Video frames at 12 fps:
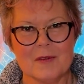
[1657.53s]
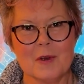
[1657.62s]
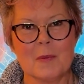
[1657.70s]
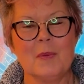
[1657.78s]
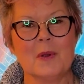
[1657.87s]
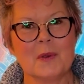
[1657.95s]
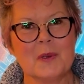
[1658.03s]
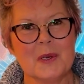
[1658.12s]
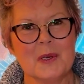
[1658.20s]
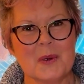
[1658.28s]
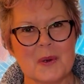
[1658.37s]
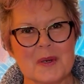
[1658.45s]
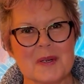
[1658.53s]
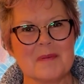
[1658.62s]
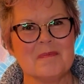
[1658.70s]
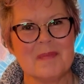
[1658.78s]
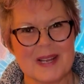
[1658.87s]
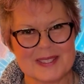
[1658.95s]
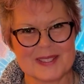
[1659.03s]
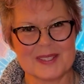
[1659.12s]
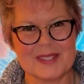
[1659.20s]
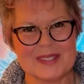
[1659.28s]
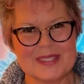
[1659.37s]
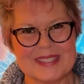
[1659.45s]
We're building your
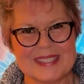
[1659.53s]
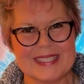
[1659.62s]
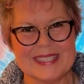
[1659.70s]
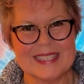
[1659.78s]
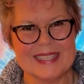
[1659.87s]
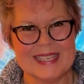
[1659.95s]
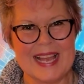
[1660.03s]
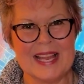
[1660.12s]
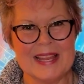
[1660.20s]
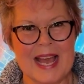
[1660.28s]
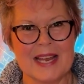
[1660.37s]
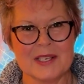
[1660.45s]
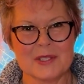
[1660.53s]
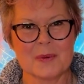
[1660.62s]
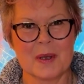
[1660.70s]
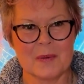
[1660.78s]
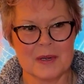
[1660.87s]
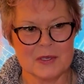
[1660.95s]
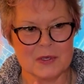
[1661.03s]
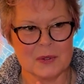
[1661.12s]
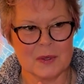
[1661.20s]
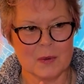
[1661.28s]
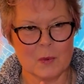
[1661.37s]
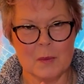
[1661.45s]
muscle, and that is what we're
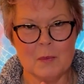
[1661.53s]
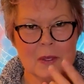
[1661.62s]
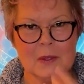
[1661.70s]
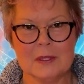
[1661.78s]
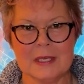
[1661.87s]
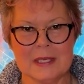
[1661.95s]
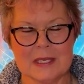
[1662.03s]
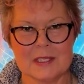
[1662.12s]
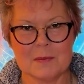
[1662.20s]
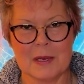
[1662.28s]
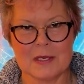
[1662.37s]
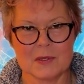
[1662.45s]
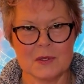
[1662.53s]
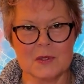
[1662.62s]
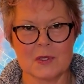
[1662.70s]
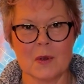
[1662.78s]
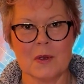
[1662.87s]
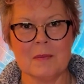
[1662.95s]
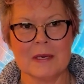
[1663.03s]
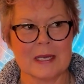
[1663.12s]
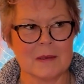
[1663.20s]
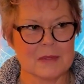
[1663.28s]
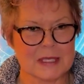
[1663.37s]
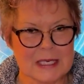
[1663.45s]
doing. We're building this muscle so it
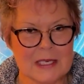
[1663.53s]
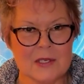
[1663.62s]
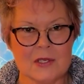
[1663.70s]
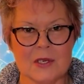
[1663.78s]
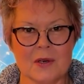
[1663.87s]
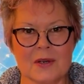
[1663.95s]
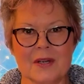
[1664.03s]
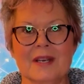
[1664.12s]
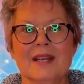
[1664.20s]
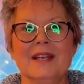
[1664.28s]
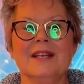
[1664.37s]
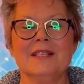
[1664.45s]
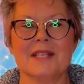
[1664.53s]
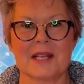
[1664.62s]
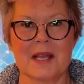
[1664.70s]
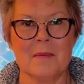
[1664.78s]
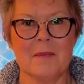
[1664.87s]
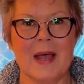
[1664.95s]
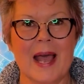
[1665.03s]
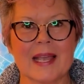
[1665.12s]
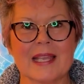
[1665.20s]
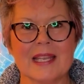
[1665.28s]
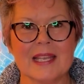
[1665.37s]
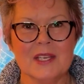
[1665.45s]
becomes easier to come
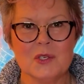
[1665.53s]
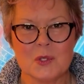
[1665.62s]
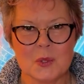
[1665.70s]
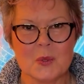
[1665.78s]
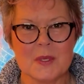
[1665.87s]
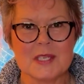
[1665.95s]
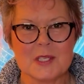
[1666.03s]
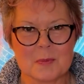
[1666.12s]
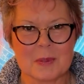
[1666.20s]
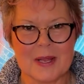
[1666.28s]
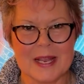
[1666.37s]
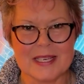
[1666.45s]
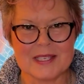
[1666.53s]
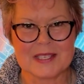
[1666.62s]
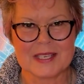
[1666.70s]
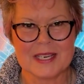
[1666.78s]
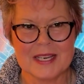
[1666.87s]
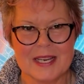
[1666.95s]
back into this place.